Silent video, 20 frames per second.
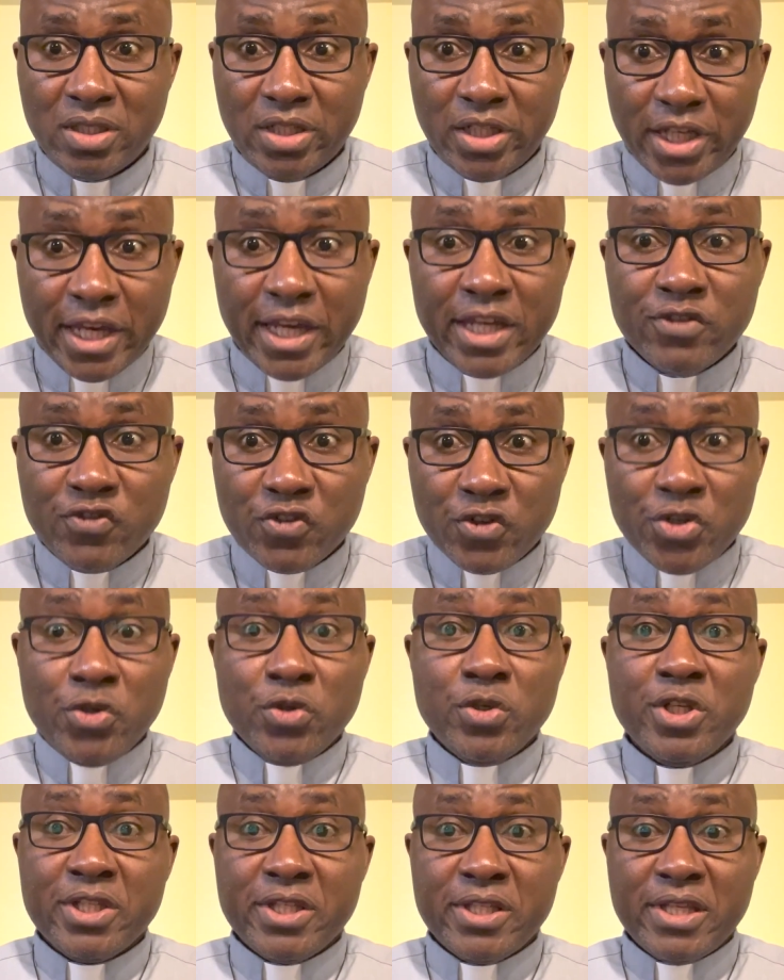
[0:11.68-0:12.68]
and for
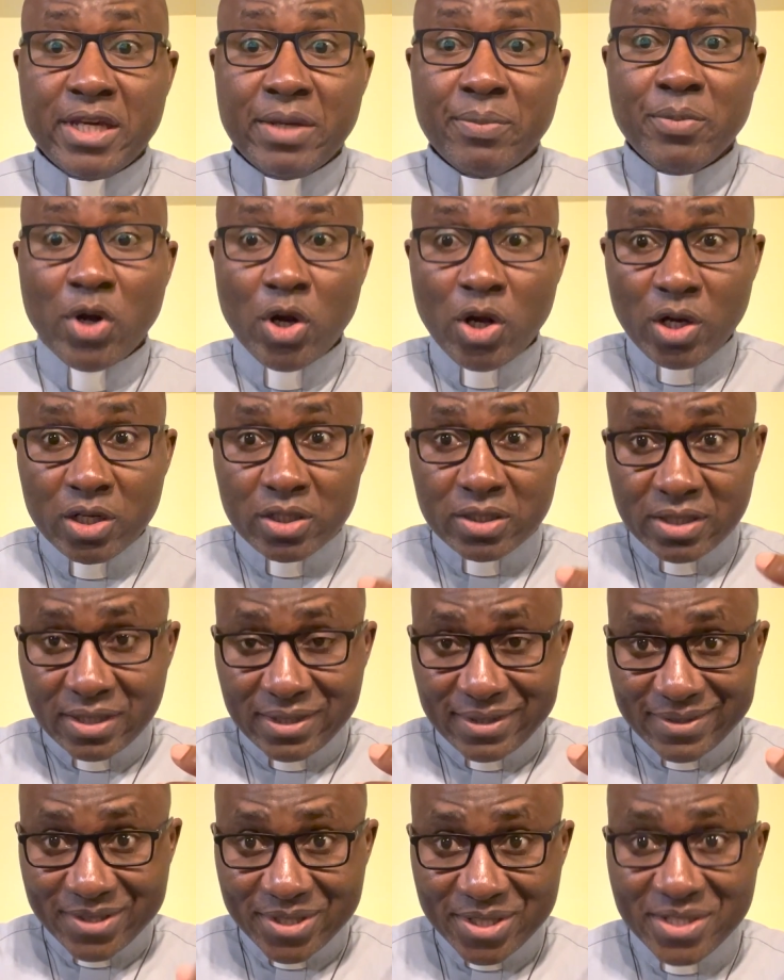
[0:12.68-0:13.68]
unity among
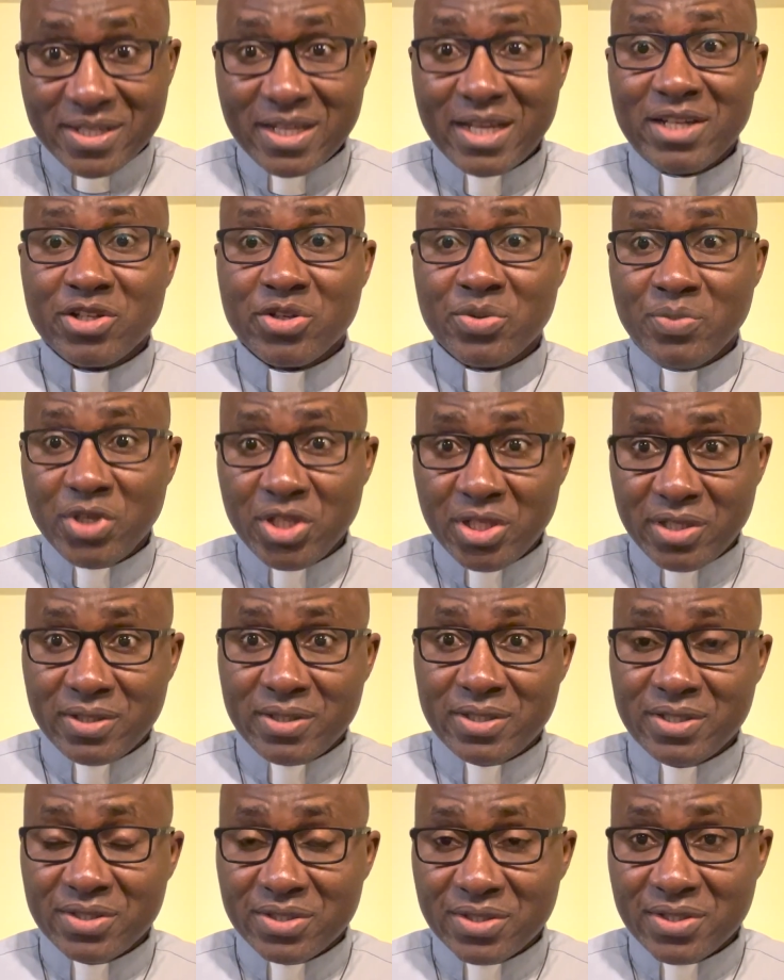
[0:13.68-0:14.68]
Christian
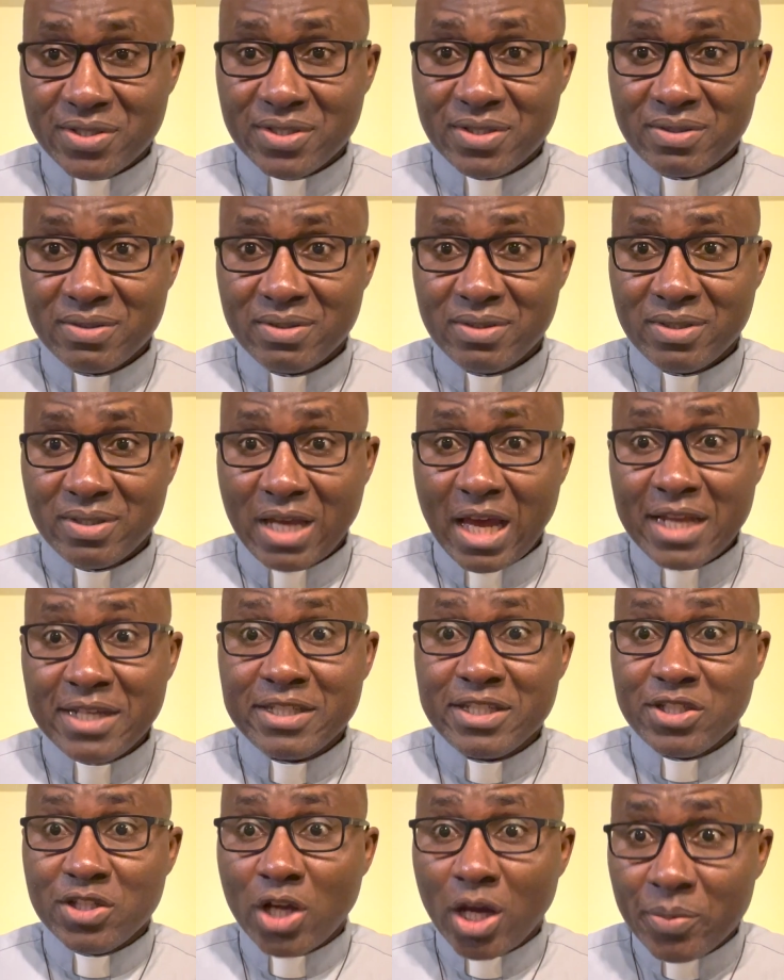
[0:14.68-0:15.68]
communities and
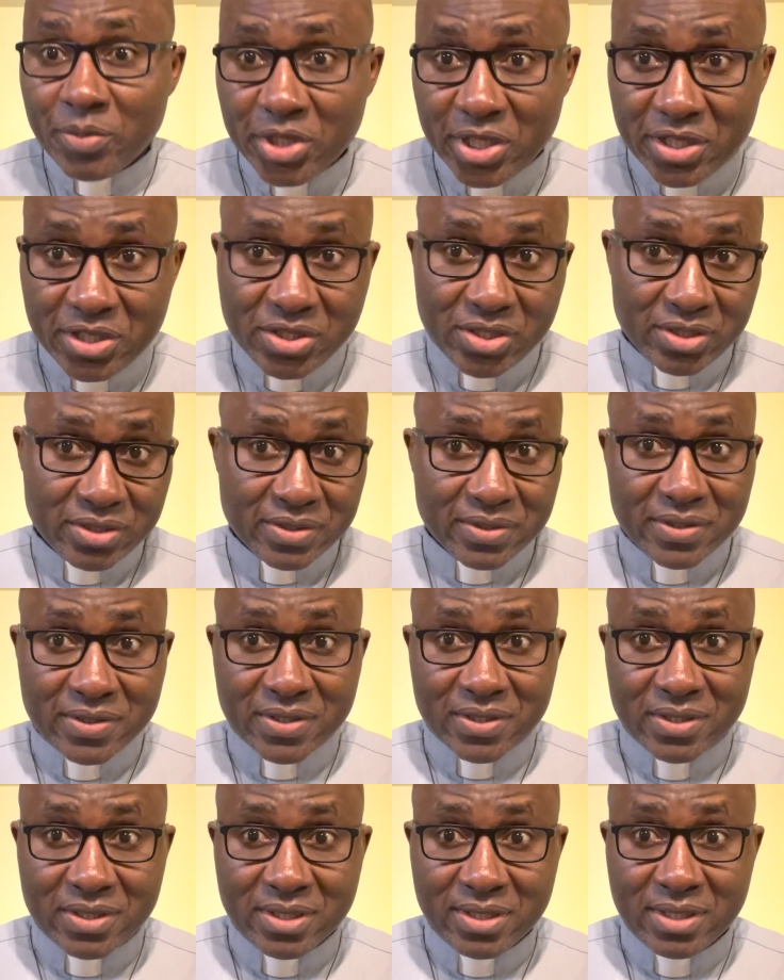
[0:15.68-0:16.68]

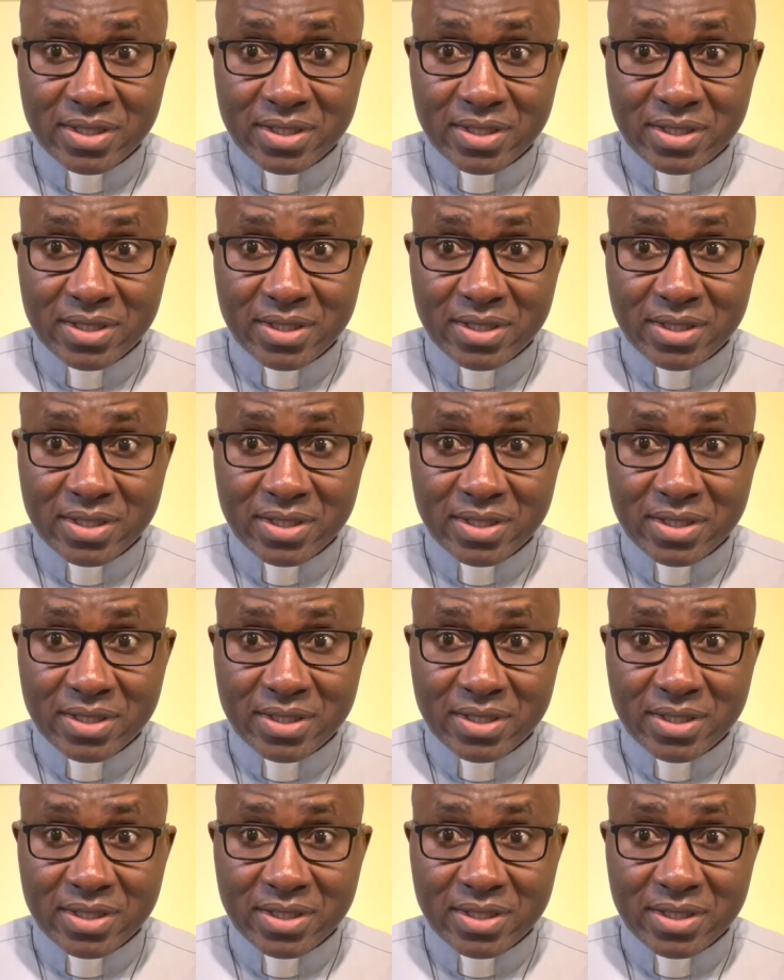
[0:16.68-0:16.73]
denominations,